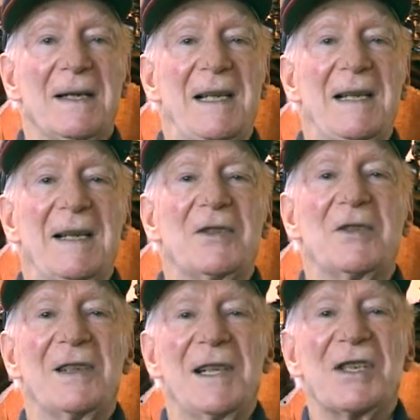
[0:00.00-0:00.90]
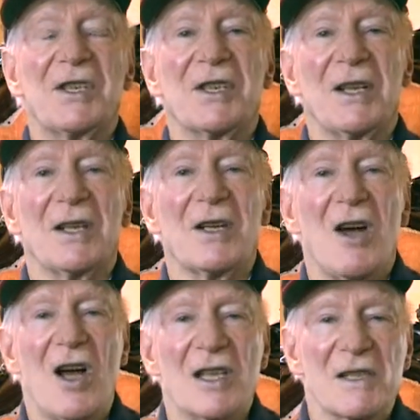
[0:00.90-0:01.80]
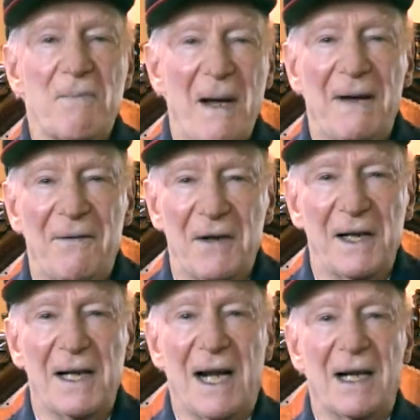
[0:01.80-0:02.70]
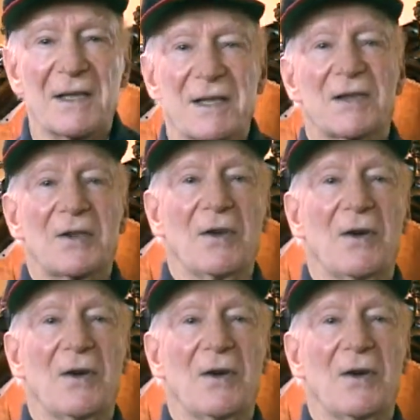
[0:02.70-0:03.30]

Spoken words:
did the traditional cost-benefit analysis,